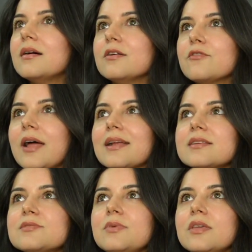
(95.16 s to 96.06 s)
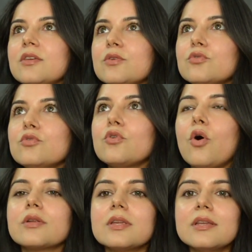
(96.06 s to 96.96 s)
frankly speaking, you do
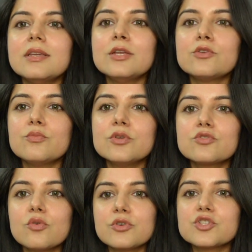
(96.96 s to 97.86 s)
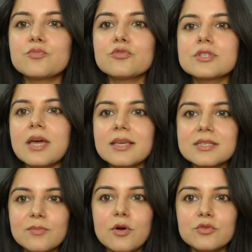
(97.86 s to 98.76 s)
not need to be so much
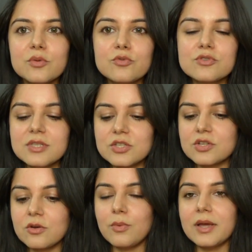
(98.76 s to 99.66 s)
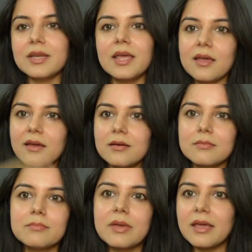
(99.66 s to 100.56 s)
precise about the procedure. One
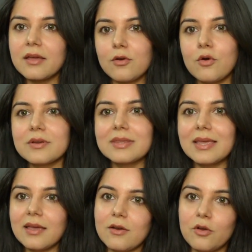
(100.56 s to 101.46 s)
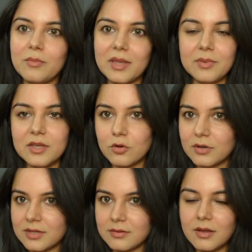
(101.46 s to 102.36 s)
hair here or there, or maybe
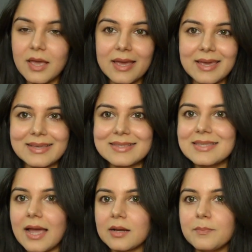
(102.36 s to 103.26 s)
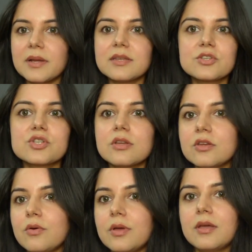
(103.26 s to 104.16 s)
not an exact partition
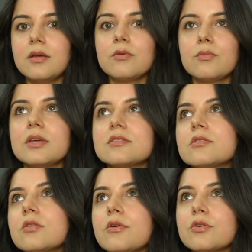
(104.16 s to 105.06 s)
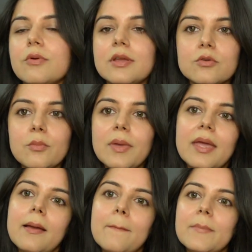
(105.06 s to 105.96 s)
in your hair, is not going to
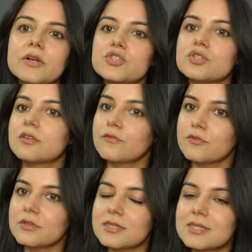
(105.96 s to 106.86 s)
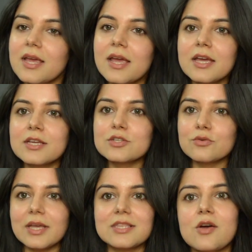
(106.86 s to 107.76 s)
make much difference.
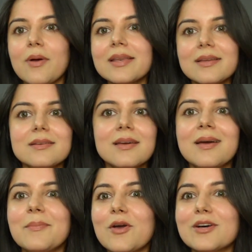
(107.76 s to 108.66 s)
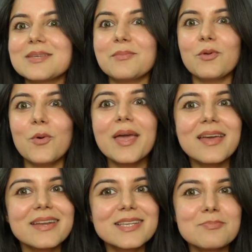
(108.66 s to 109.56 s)
So that's how I did because I'm no
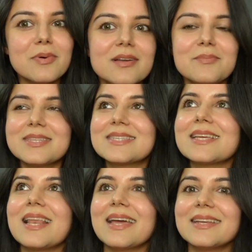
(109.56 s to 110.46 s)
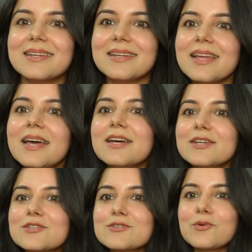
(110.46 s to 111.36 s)
hair expert, but still I did it.
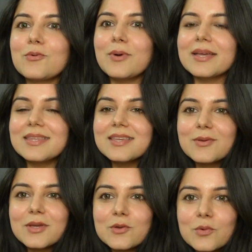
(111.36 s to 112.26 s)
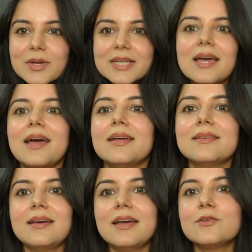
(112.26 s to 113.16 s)
So I think you can do it,
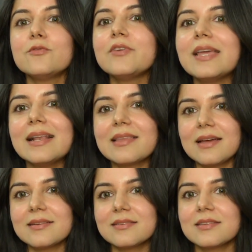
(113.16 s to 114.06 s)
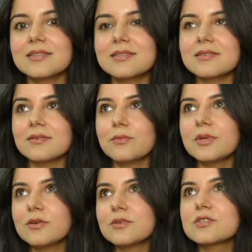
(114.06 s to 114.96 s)
and I do feel that this
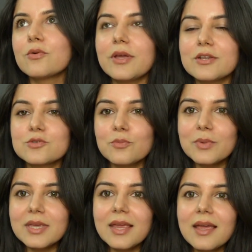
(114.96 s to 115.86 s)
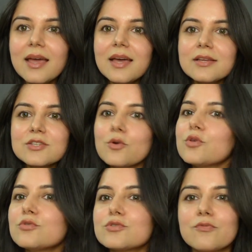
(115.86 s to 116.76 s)
video is going to be so
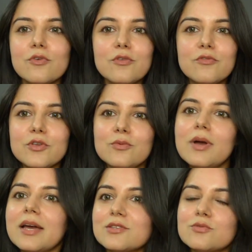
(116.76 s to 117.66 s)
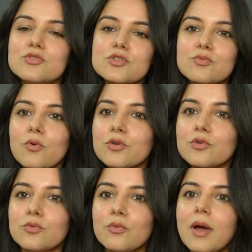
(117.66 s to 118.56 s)
useful for you guys who just
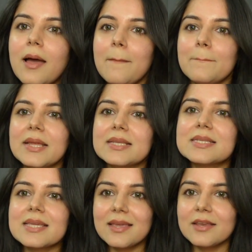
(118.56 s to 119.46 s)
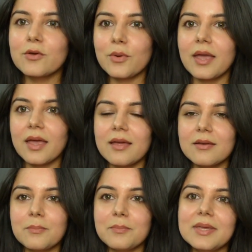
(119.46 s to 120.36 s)
want to maintain your
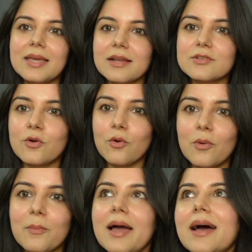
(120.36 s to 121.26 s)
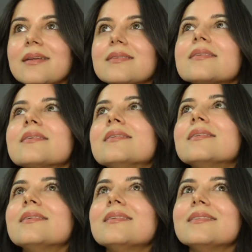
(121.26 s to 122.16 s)
hair, be at home, and
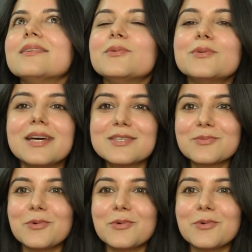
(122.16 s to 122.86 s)
who doesn't